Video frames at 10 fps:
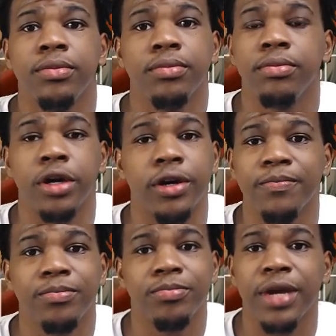Bro,
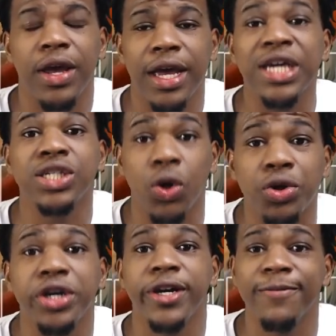he's so
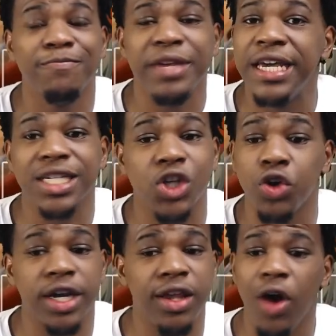good. He is so
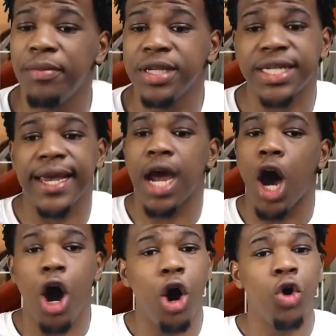good. Though I've been saying
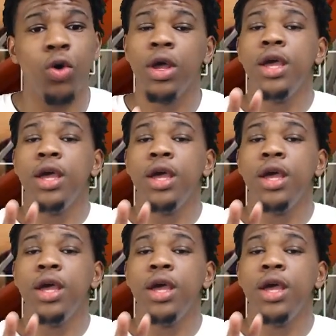all